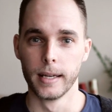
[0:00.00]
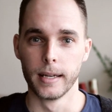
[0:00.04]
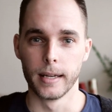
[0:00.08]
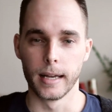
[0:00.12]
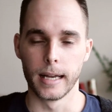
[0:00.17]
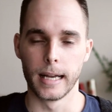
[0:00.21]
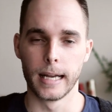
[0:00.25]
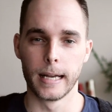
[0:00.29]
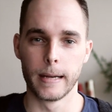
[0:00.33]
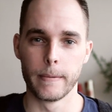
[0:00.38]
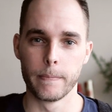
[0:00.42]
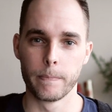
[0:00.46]

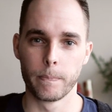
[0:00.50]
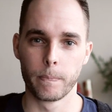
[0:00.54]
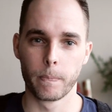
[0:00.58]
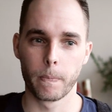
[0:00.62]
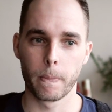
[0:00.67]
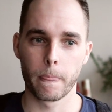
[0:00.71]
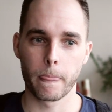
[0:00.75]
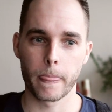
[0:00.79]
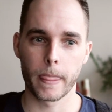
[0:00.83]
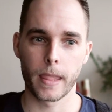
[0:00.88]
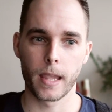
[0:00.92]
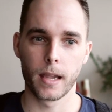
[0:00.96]

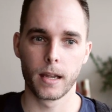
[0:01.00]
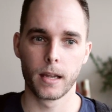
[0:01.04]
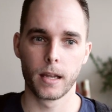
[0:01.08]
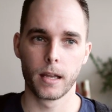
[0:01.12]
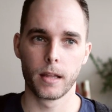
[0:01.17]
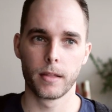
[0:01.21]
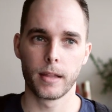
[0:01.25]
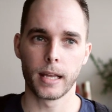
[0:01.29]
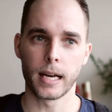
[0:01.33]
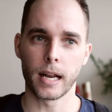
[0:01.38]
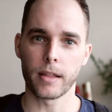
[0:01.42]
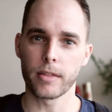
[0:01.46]

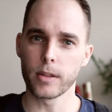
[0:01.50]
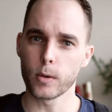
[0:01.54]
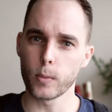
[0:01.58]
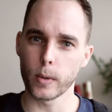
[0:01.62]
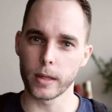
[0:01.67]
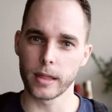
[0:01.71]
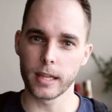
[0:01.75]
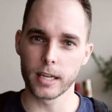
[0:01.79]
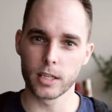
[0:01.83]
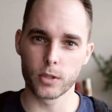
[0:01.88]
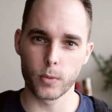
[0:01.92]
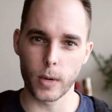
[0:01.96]
Then I think where
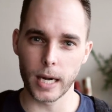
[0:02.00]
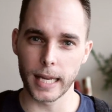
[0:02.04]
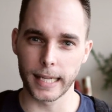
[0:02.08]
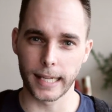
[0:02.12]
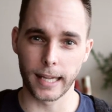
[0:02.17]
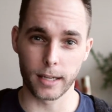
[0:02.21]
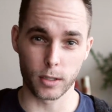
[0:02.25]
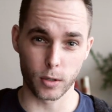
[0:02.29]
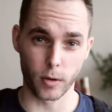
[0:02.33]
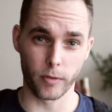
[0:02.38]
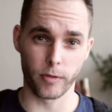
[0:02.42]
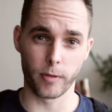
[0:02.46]
things really
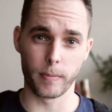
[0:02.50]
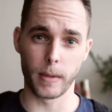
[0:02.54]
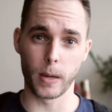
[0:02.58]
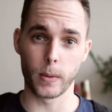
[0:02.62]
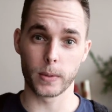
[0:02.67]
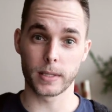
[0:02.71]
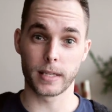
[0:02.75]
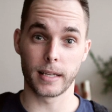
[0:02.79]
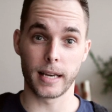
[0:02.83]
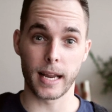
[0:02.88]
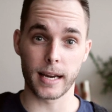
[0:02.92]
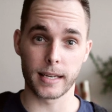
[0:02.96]
kicked off for me
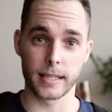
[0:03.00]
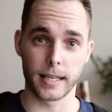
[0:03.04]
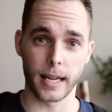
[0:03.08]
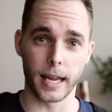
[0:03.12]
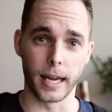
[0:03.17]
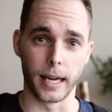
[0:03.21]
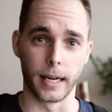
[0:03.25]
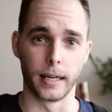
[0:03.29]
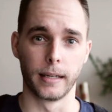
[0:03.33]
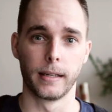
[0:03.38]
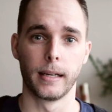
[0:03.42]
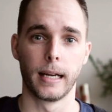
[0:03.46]
was the next
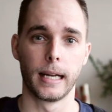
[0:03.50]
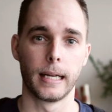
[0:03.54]
day.